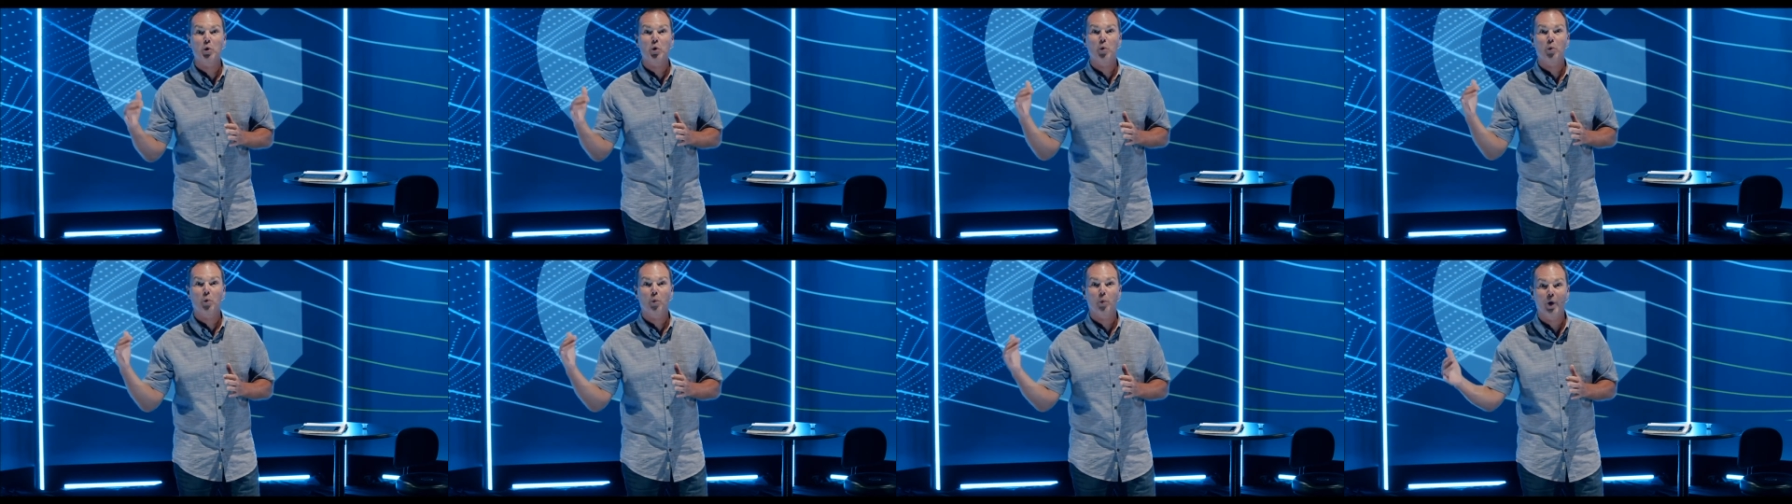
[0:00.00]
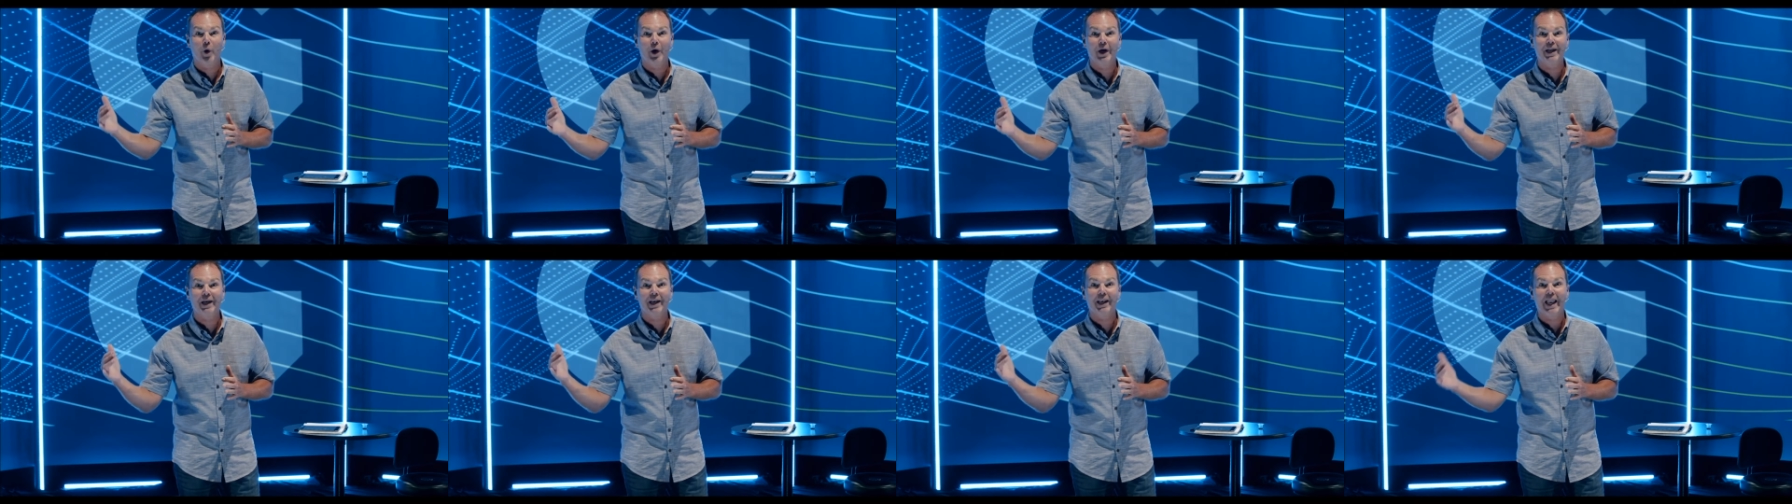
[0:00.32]

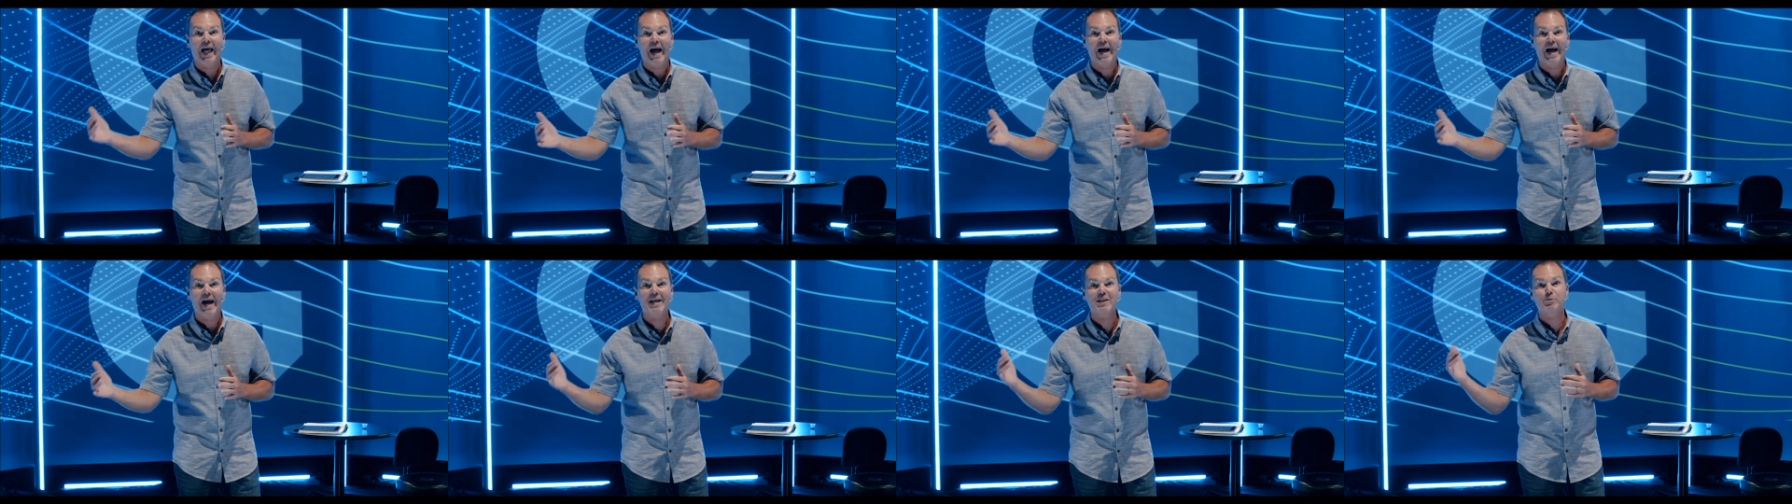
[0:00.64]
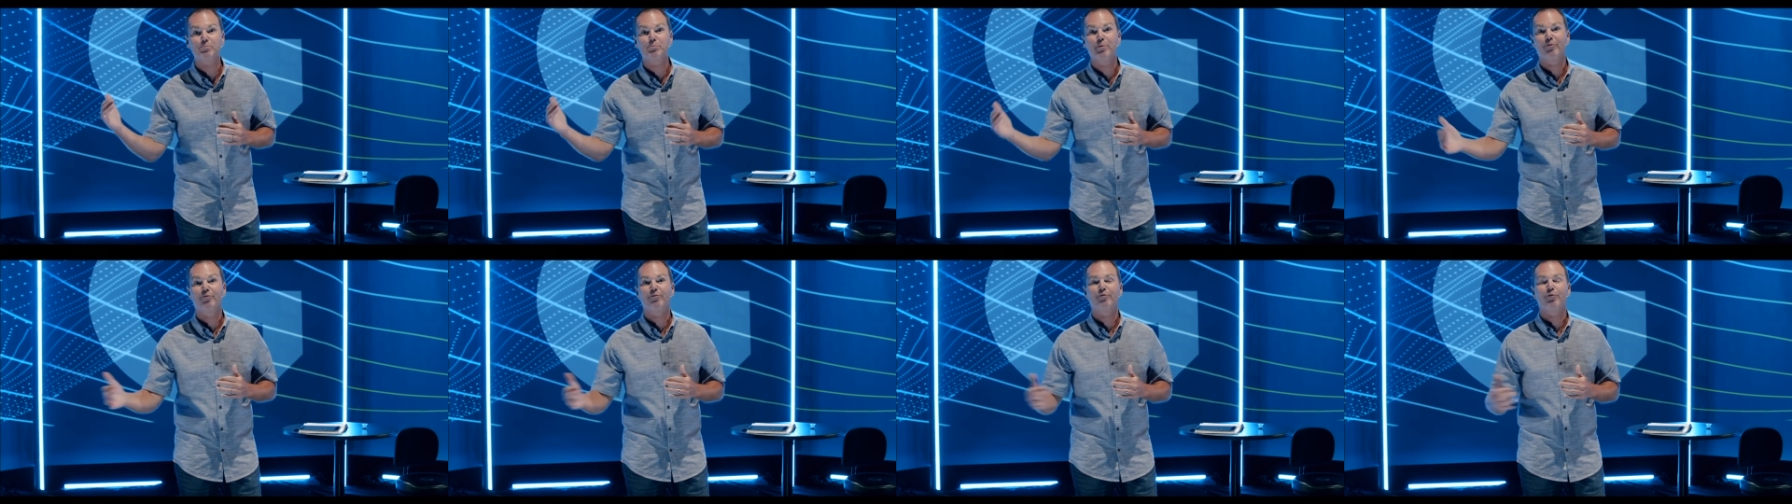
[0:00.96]
what lies
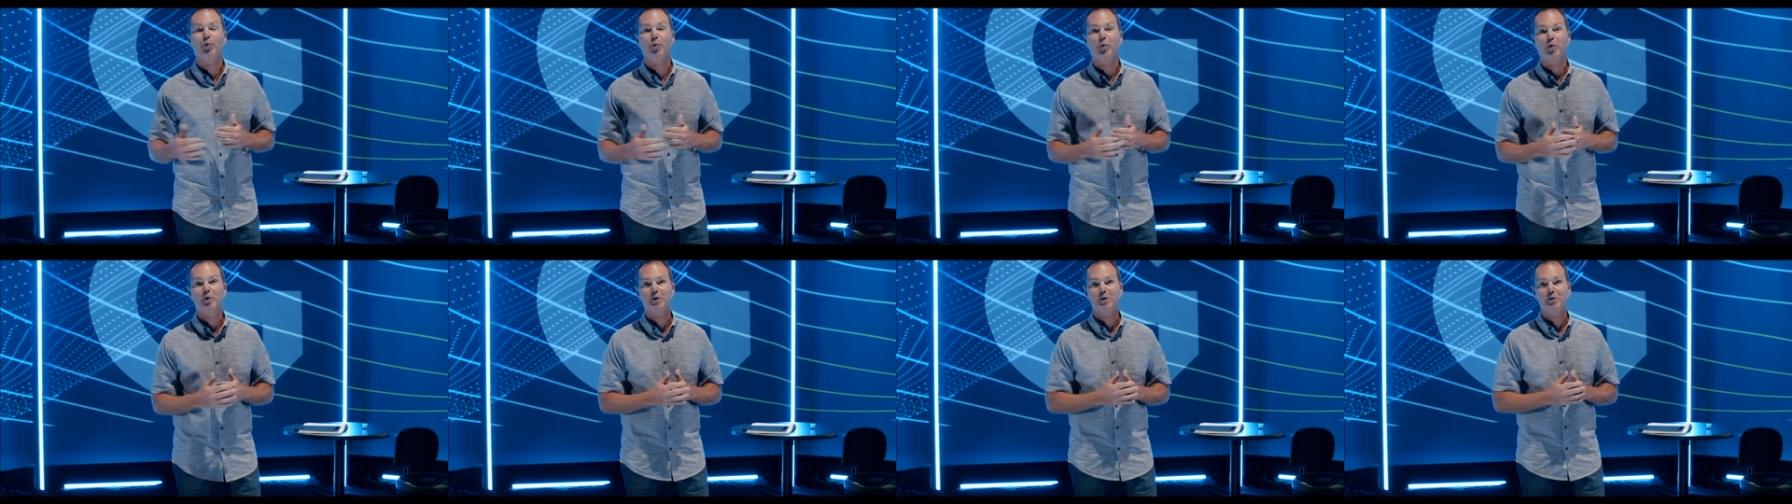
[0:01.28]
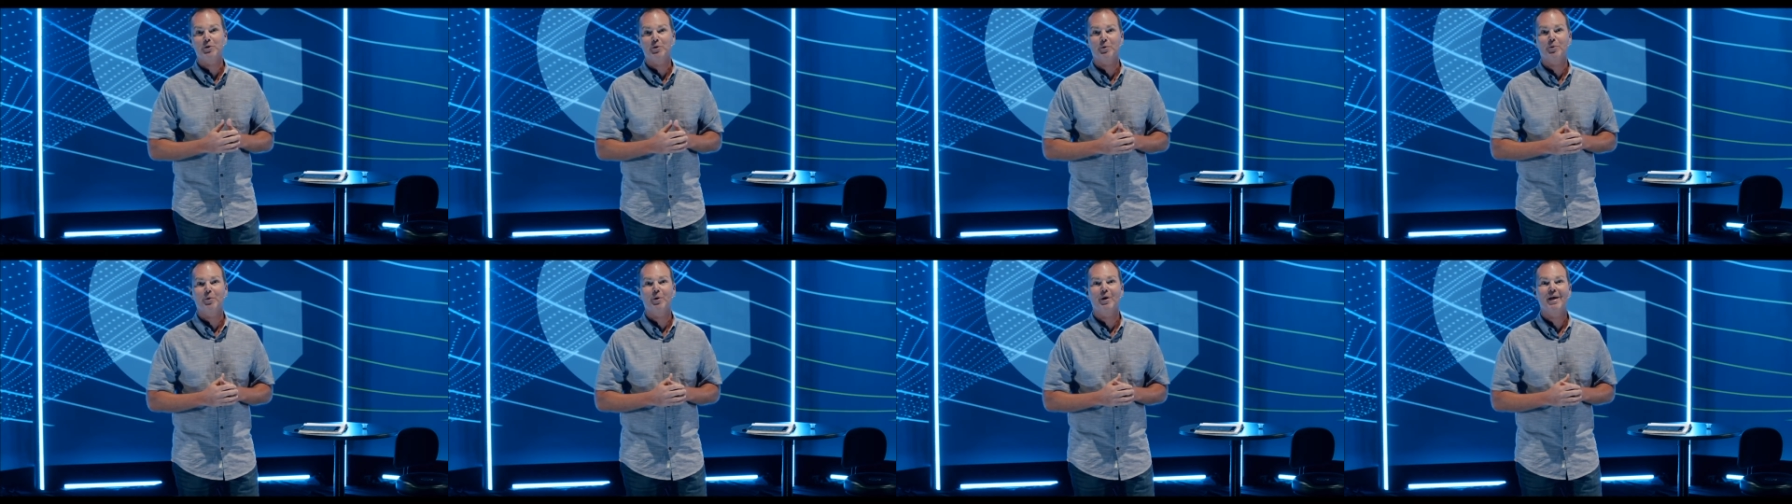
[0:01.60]
before
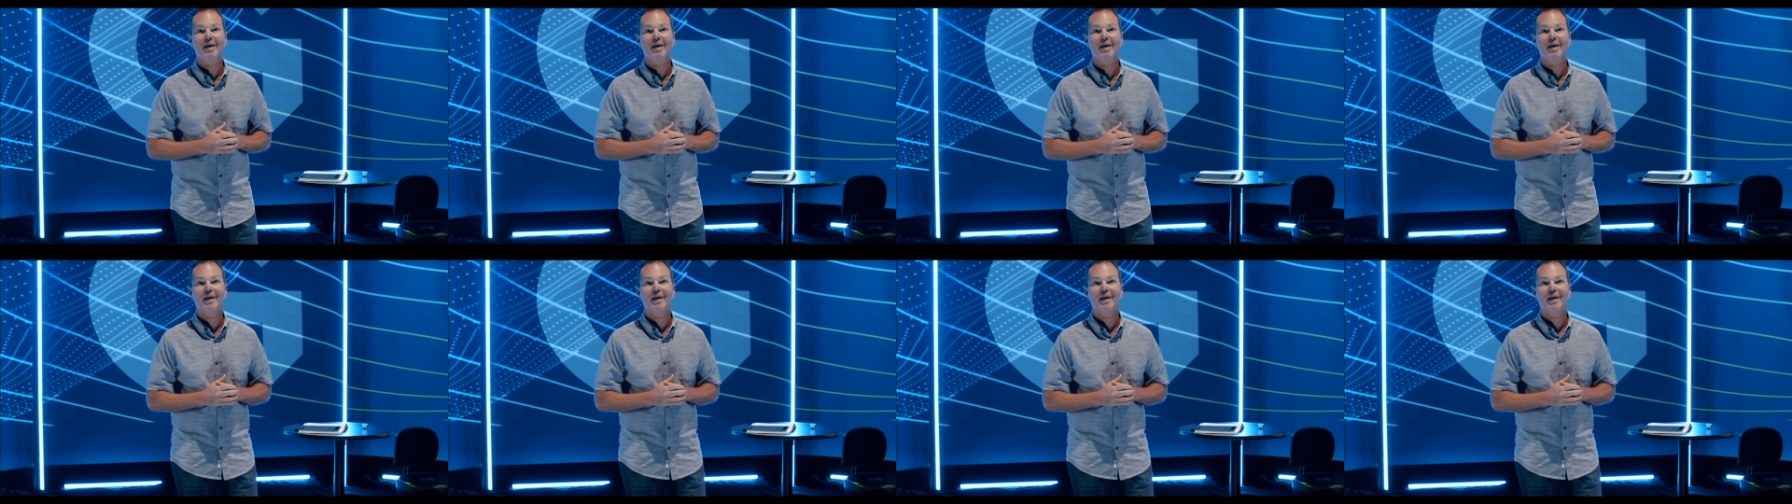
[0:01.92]
you.